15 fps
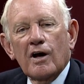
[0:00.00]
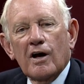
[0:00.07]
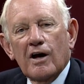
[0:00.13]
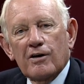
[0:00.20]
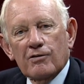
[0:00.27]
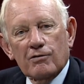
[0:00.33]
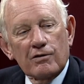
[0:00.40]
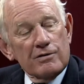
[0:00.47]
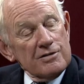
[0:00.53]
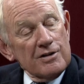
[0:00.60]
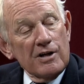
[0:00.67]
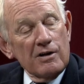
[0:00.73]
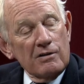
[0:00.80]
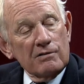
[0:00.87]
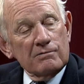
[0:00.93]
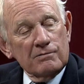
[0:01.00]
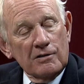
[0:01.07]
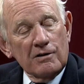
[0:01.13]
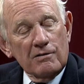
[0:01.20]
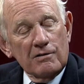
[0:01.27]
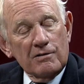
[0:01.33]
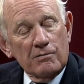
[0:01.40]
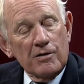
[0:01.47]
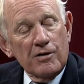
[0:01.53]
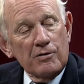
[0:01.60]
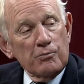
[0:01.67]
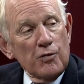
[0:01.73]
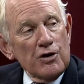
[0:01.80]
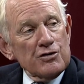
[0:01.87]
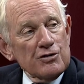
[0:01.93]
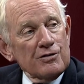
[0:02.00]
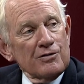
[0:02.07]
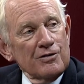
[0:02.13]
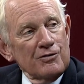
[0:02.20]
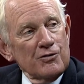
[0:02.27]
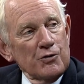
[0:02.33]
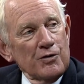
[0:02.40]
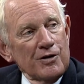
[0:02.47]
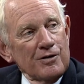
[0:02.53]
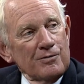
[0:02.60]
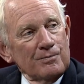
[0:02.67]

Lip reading: and you're going to stay literally within budget in doing it.